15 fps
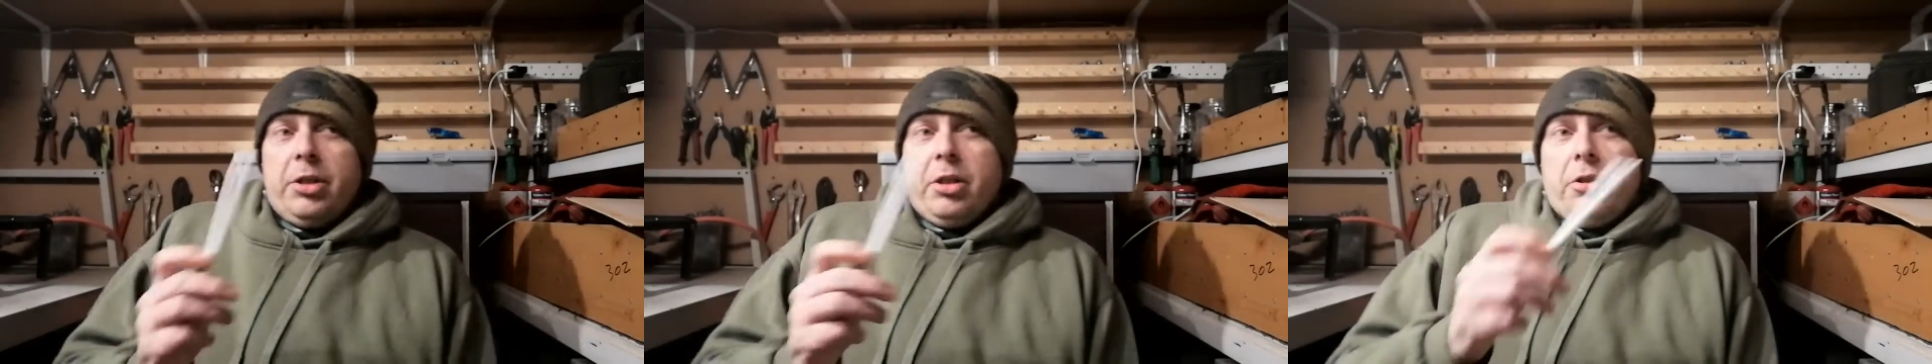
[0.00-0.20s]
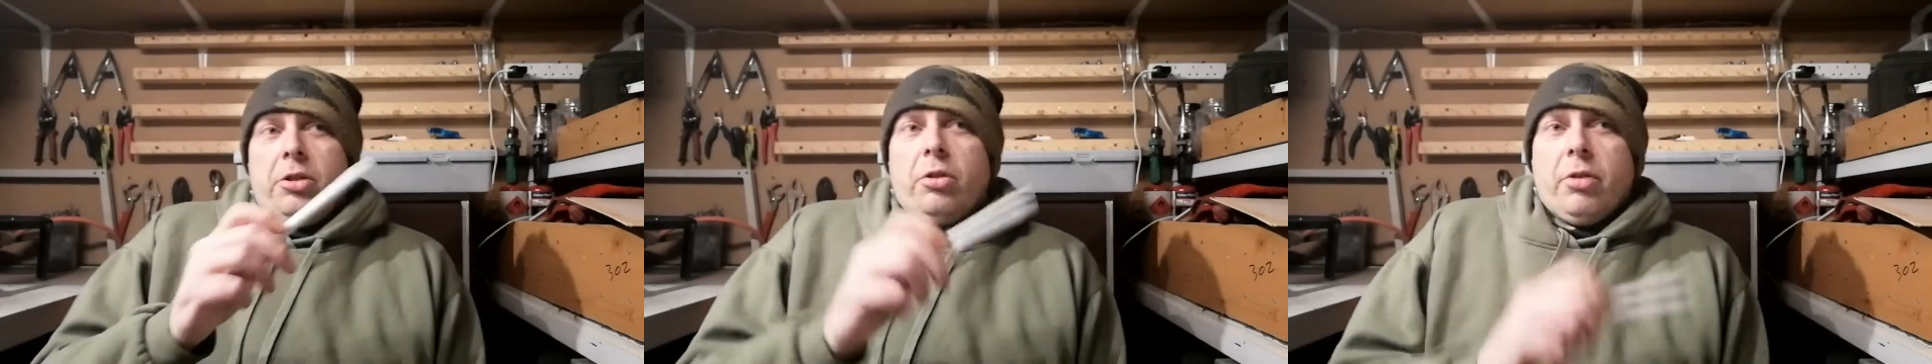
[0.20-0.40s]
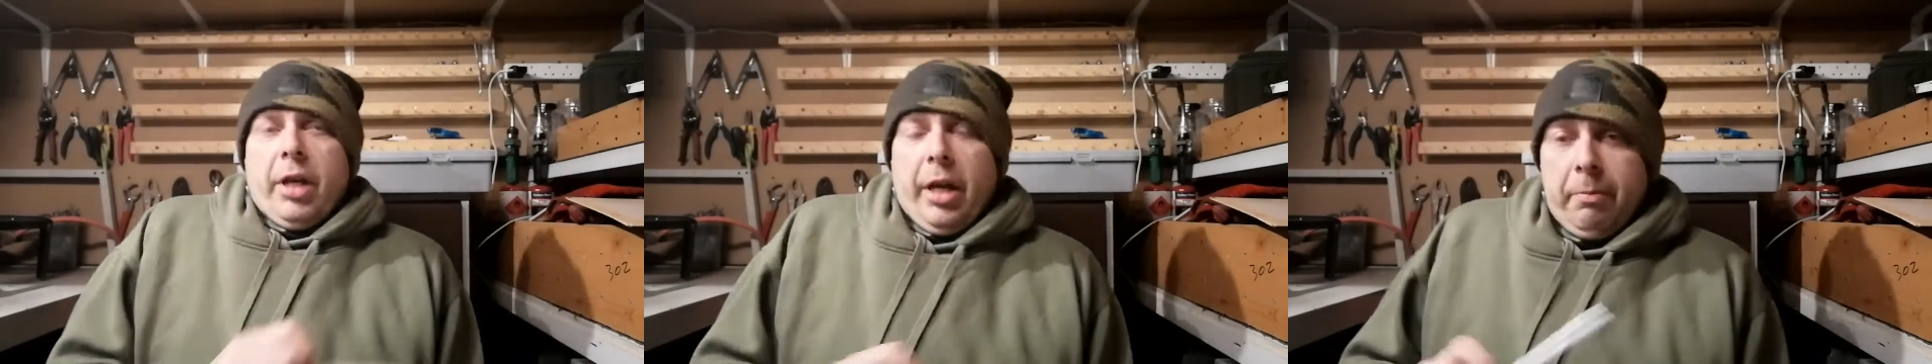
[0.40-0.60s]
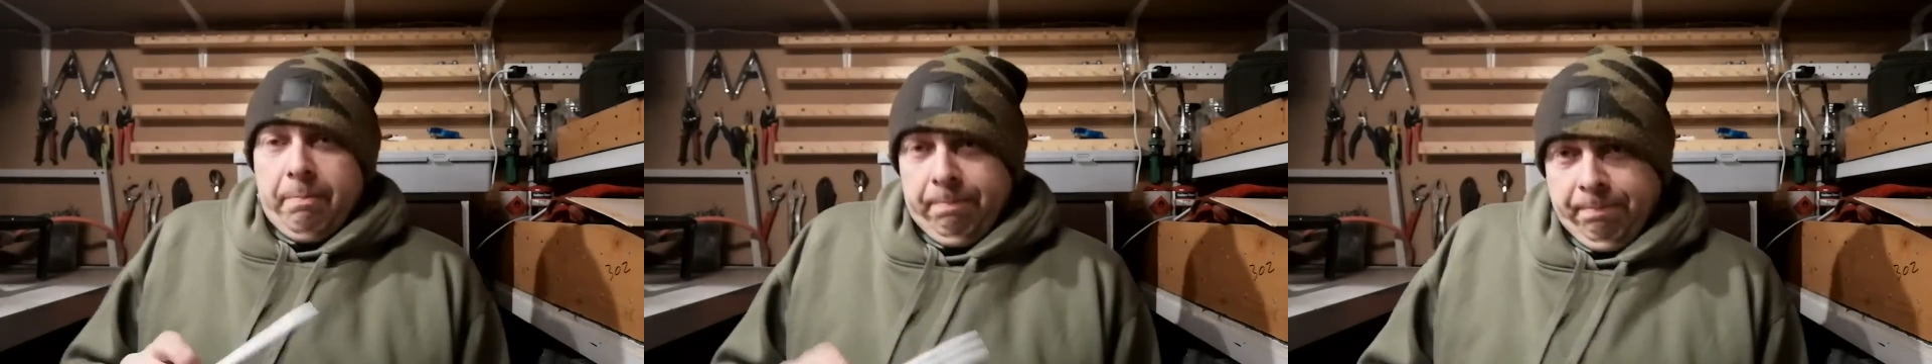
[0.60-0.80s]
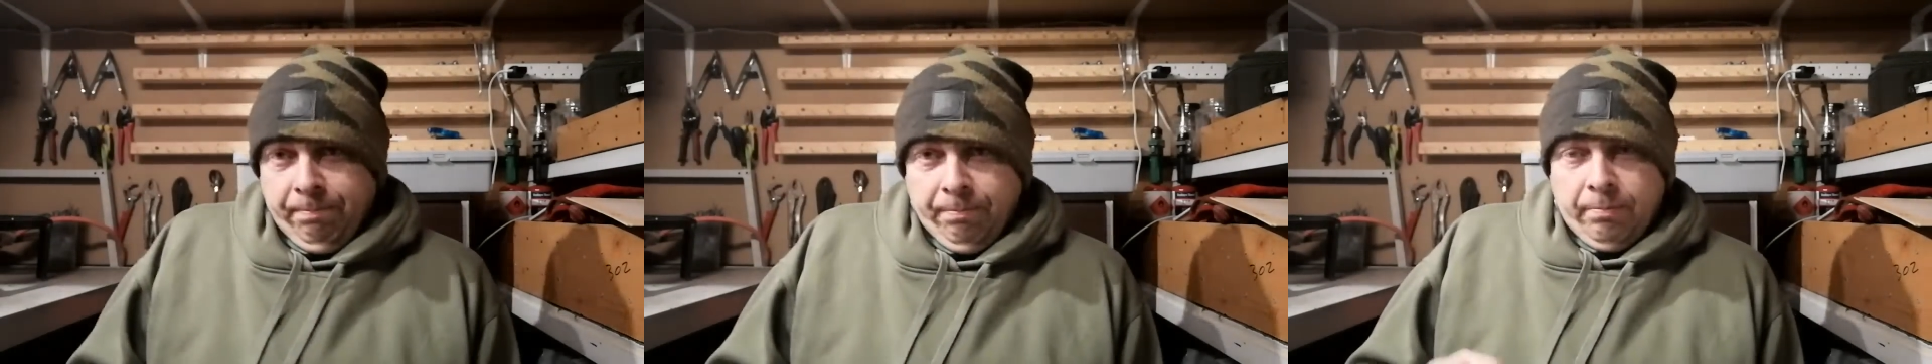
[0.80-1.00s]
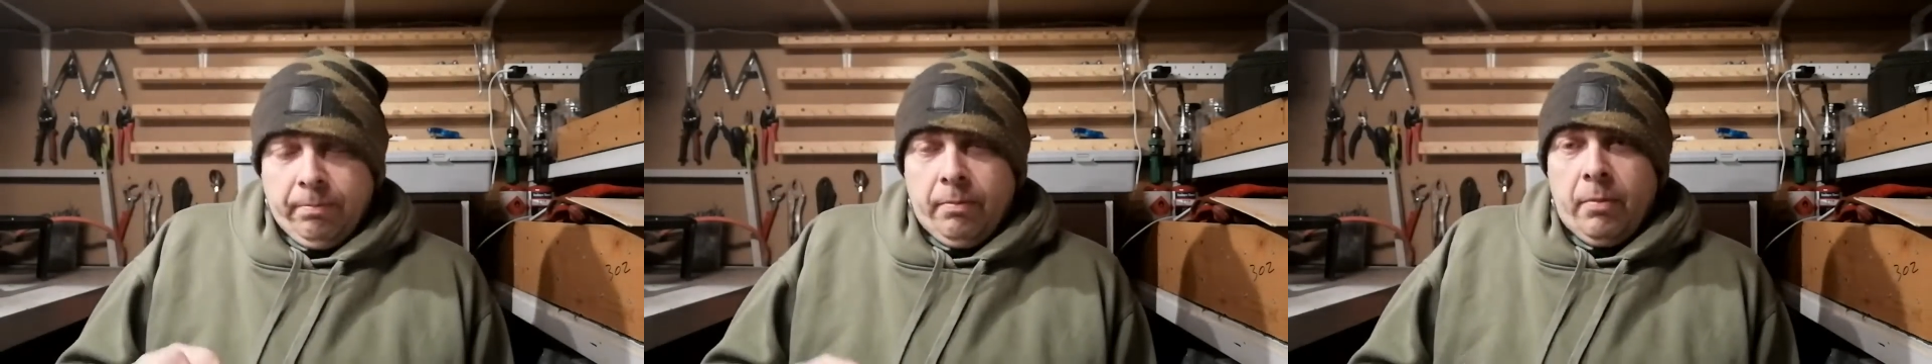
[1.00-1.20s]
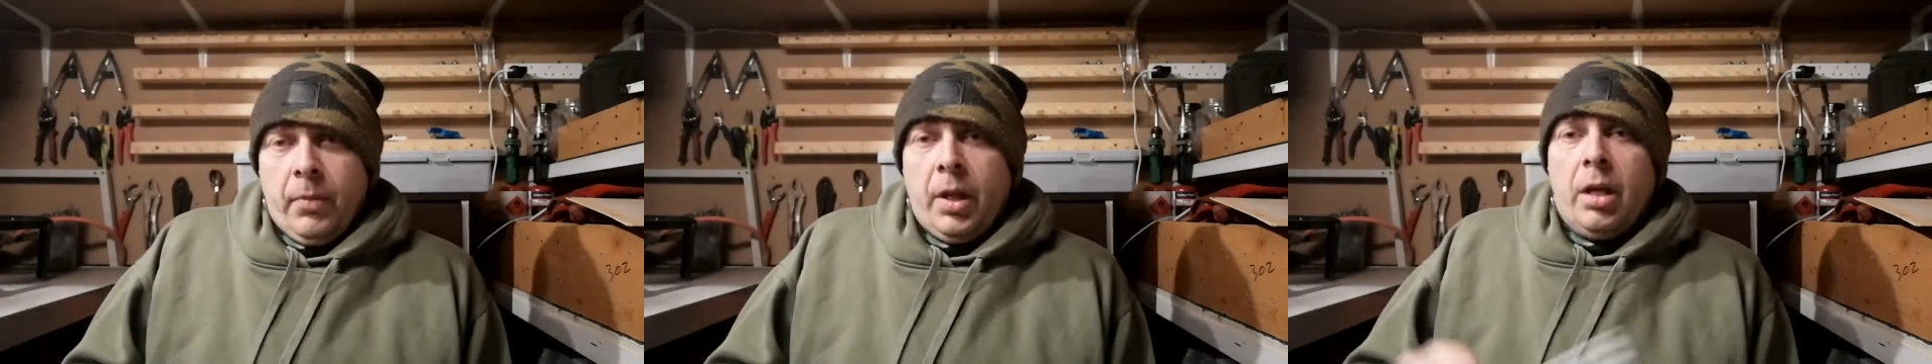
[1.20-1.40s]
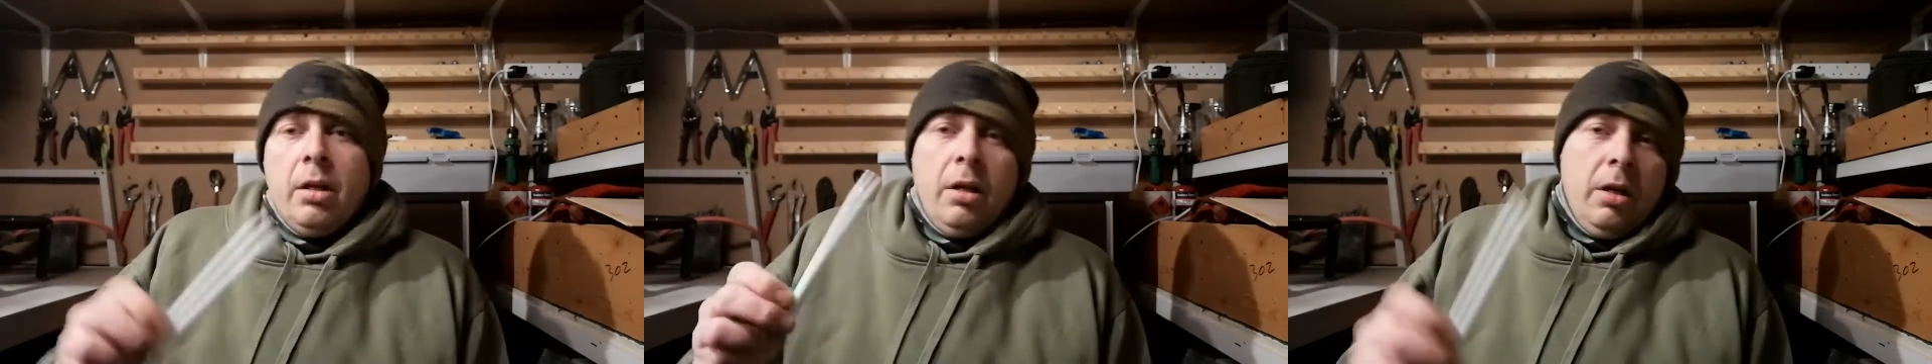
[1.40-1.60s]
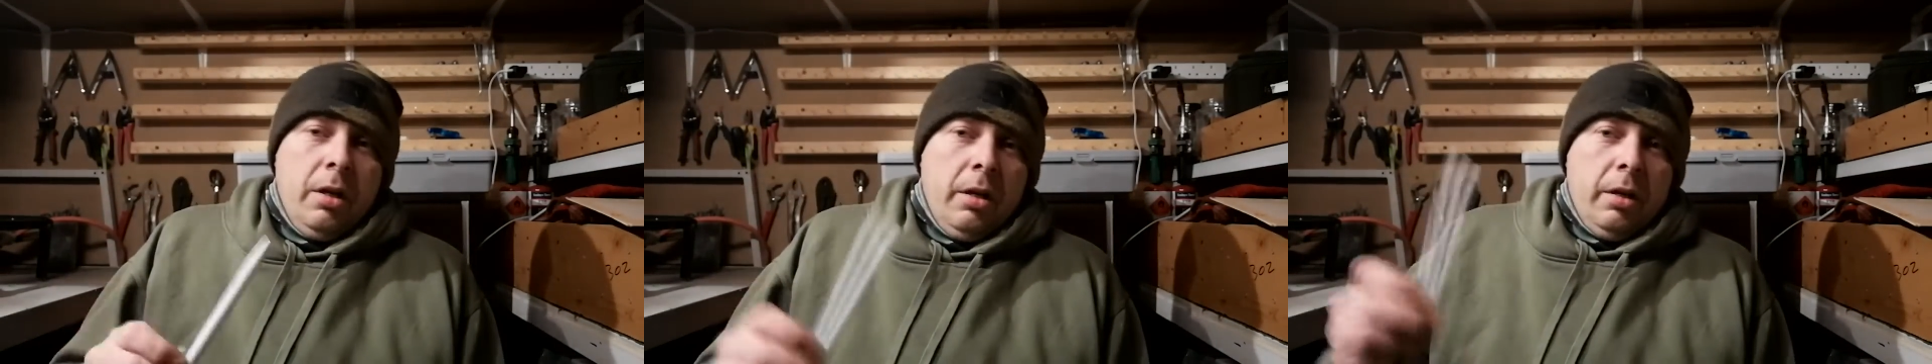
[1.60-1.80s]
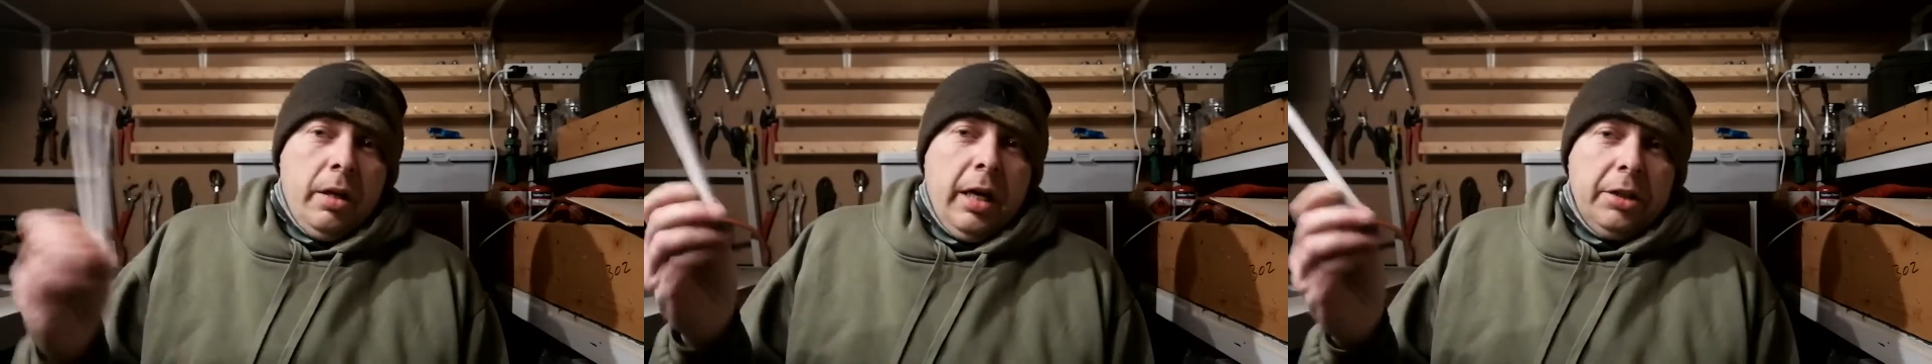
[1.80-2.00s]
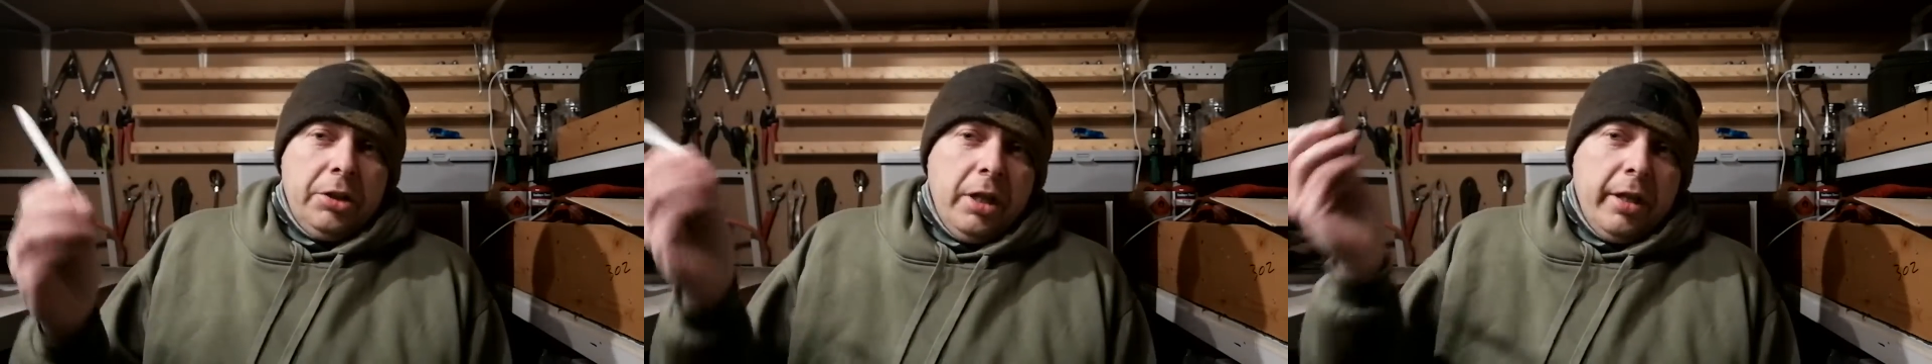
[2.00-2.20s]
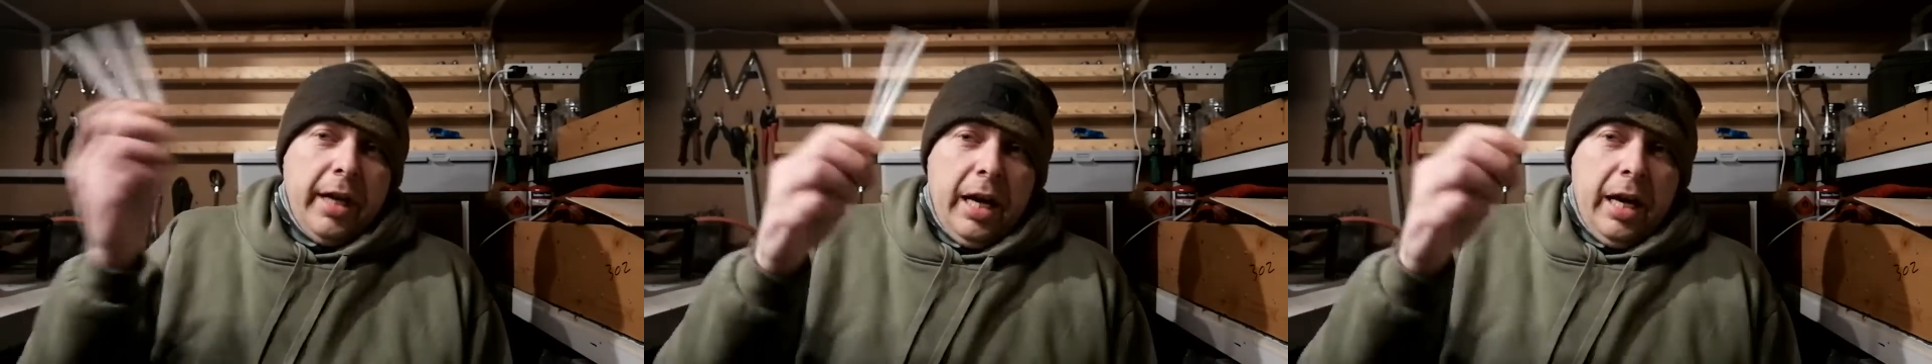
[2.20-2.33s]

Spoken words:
as you chuck in, as you